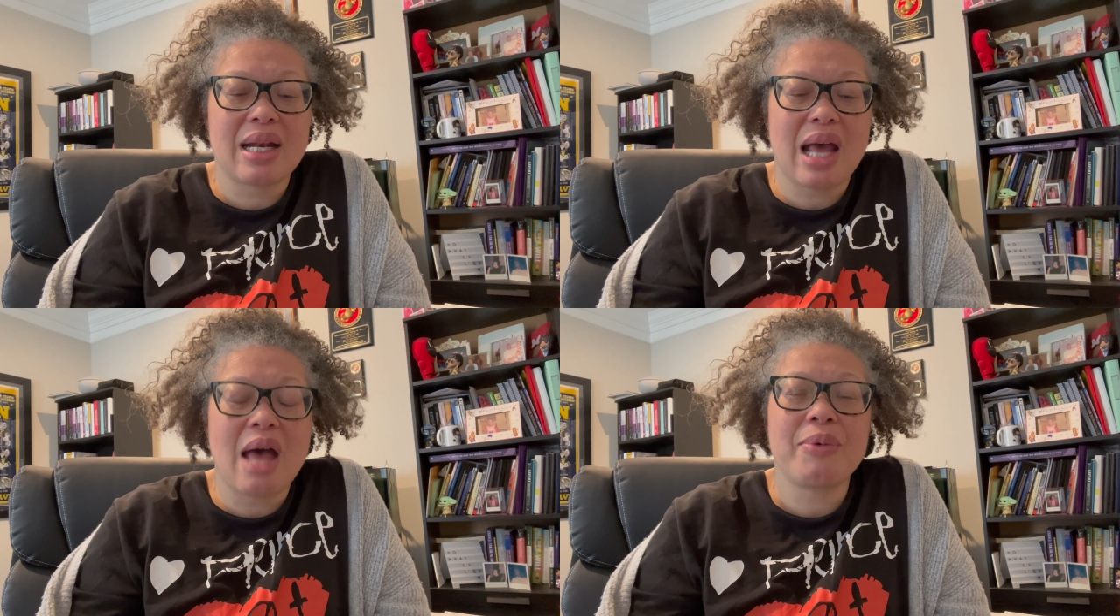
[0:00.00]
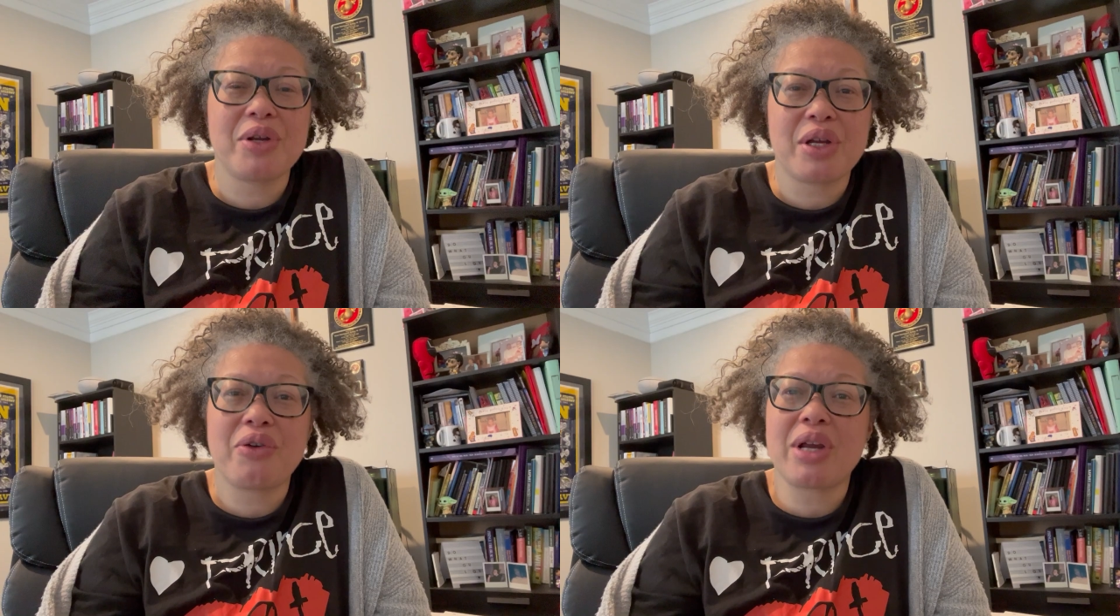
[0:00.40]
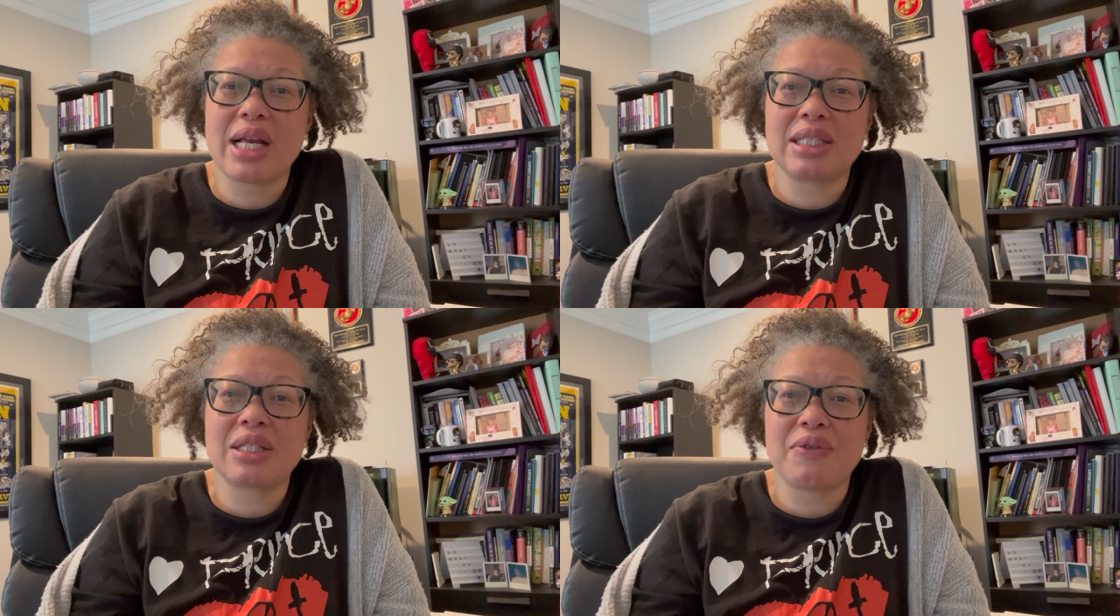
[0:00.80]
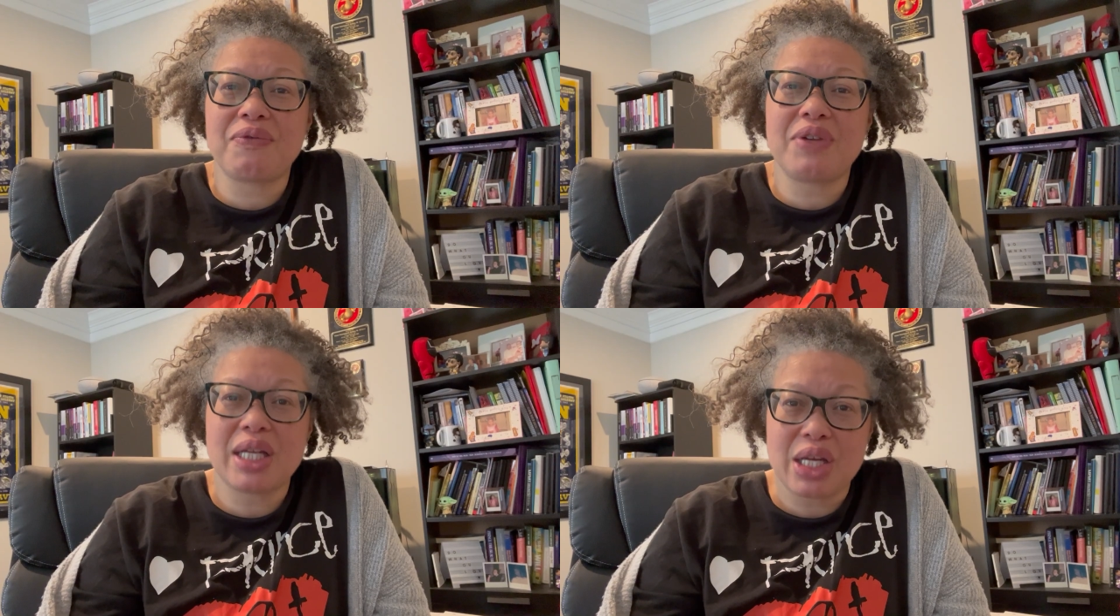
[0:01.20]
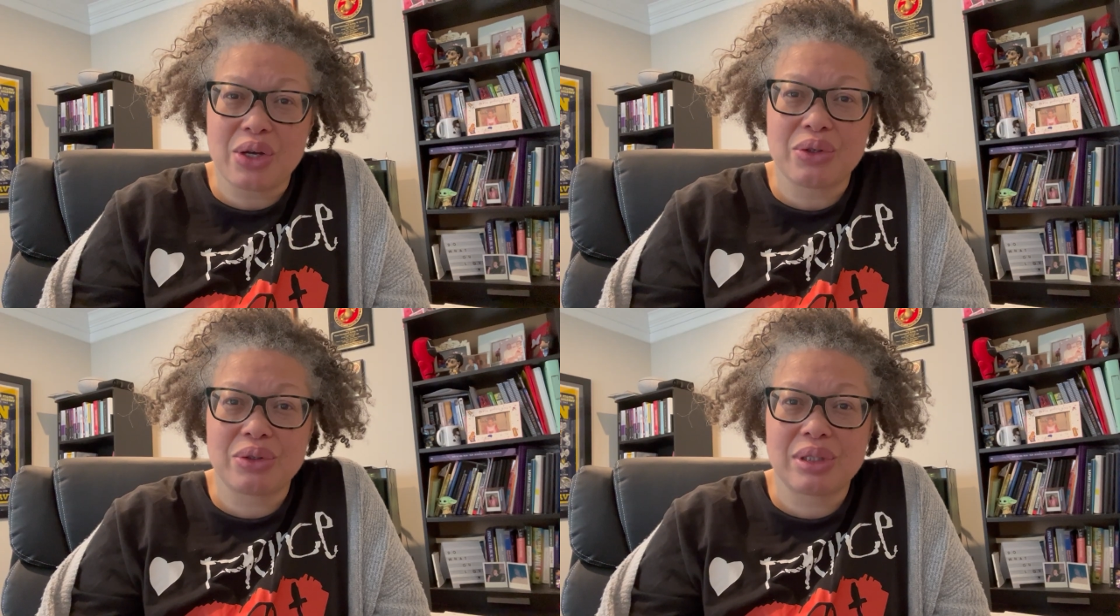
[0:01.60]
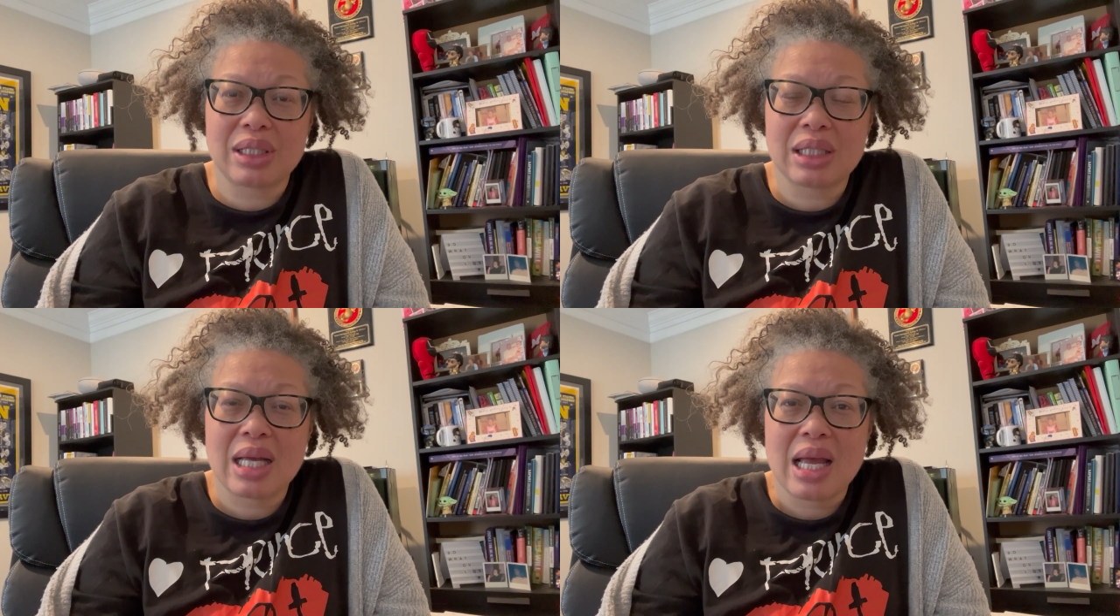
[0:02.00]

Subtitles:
I'm going to create some videos.